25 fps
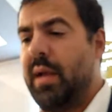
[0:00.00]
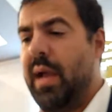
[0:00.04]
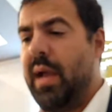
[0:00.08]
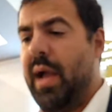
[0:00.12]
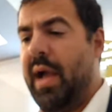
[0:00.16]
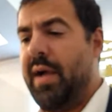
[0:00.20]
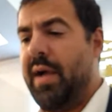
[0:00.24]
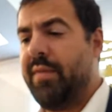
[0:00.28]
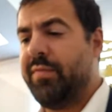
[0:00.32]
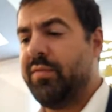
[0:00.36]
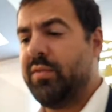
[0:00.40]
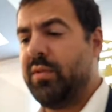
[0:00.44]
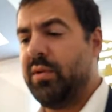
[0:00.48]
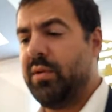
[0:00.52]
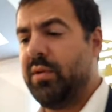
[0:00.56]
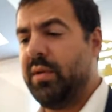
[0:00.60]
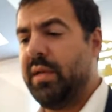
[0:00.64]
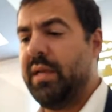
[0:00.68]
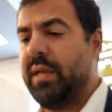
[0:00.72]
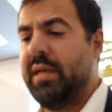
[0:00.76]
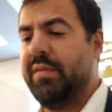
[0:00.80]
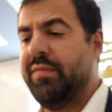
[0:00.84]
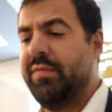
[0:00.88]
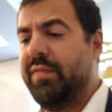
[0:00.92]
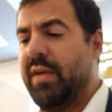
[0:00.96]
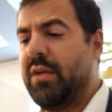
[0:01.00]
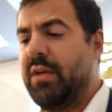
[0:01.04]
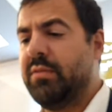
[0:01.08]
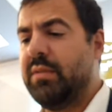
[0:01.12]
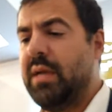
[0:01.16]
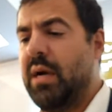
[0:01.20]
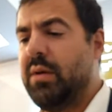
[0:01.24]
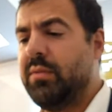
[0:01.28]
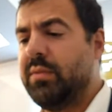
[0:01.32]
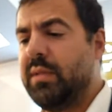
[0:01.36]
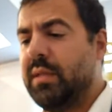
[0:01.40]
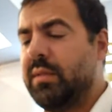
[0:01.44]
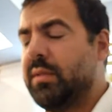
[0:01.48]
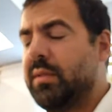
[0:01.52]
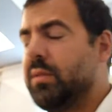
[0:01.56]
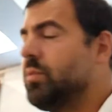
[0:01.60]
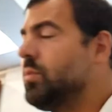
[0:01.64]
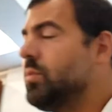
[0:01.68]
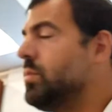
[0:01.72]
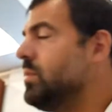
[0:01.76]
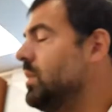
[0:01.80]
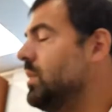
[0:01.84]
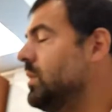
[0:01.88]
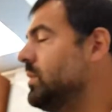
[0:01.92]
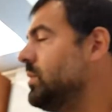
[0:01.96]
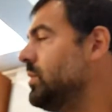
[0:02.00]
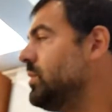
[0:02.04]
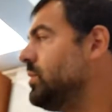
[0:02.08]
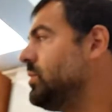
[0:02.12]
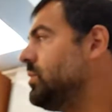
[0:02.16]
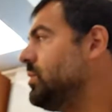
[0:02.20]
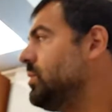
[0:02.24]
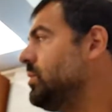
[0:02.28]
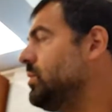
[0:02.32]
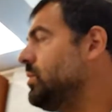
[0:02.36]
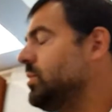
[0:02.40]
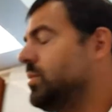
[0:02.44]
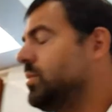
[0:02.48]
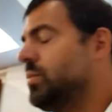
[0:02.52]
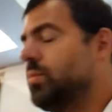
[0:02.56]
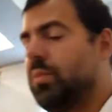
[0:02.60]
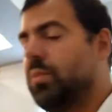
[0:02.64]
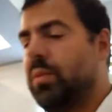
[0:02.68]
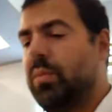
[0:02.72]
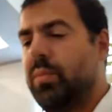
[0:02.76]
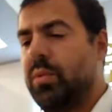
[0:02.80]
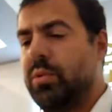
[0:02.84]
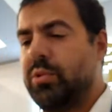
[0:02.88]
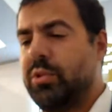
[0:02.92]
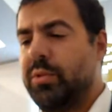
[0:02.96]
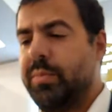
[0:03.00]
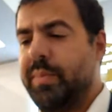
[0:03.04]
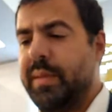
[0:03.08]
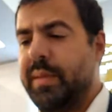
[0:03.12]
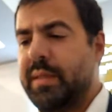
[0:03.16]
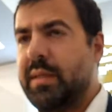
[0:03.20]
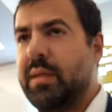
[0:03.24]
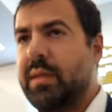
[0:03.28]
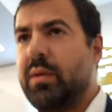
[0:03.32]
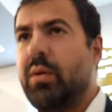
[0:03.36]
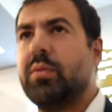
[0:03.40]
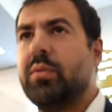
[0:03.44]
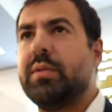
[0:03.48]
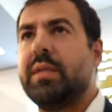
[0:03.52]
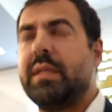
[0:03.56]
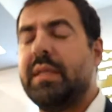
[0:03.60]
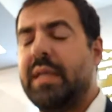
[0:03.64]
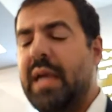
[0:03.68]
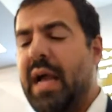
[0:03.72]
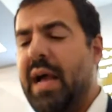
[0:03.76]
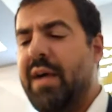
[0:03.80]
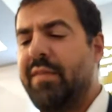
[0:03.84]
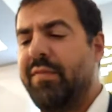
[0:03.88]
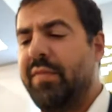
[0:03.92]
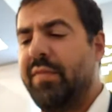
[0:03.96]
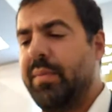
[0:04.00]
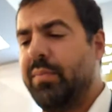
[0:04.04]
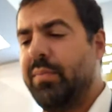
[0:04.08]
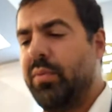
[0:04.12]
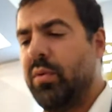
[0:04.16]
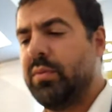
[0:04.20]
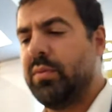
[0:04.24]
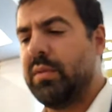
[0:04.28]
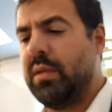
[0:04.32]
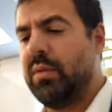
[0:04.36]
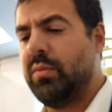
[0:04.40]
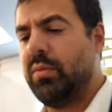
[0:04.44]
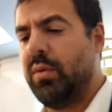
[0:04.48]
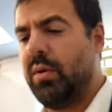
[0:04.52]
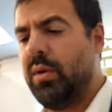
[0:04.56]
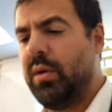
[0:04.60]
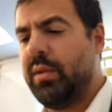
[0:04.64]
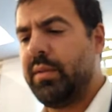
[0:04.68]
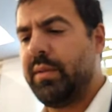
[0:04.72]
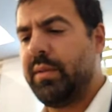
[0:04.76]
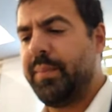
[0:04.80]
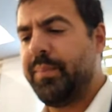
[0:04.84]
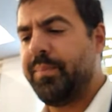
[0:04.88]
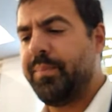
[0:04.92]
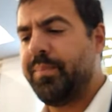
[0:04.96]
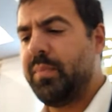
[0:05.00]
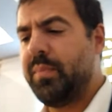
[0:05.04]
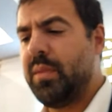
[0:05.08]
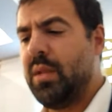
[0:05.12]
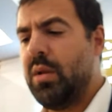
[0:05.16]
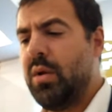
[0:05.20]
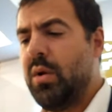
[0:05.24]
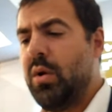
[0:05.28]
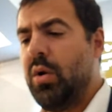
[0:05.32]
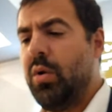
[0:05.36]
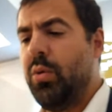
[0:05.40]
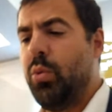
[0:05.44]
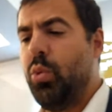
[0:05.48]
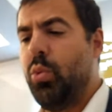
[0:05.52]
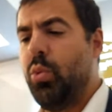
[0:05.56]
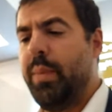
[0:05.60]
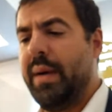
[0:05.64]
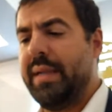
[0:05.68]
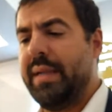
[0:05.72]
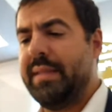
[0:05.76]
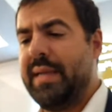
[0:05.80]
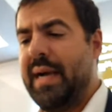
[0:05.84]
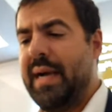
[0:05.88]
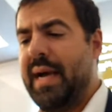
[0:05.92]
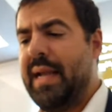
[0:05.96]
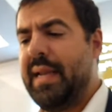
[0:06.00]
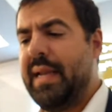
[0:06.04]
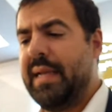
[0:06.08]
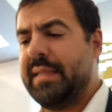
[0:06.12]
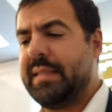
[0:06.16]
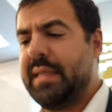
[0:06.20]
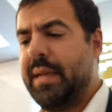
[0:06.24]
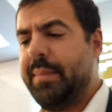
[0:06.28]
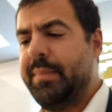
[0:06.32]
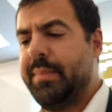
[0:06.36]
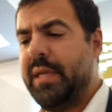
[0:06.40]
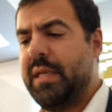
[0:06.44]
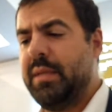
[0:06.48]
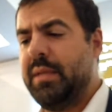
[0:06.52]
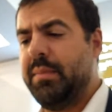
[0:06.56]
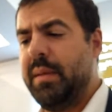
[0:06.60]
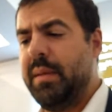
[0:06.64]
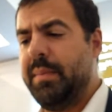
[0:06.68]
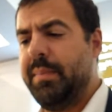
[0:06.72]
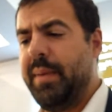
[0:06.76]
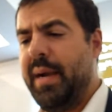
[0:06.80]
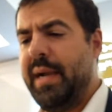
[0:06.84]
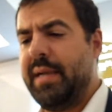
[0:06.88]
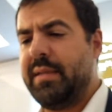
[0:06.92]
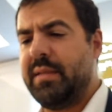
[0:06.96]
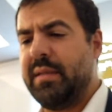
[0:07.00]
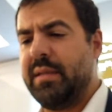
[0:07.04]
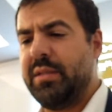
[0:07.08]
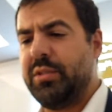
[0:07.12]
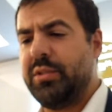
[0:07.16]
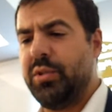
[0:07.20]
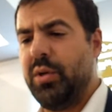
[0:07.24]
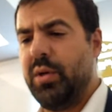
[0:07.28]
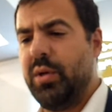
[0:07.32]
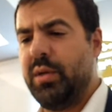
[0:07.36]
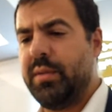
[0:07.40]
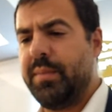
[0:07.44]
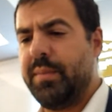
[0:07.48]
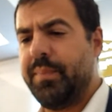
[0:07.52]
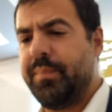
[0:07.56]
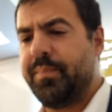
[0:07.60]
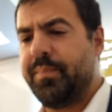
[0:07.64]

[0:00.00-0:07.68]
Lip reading: After he found out that the Jews were worshiping the golden calf, he broke the Luchot. Ubatal HaTamid Mibayit Rishon.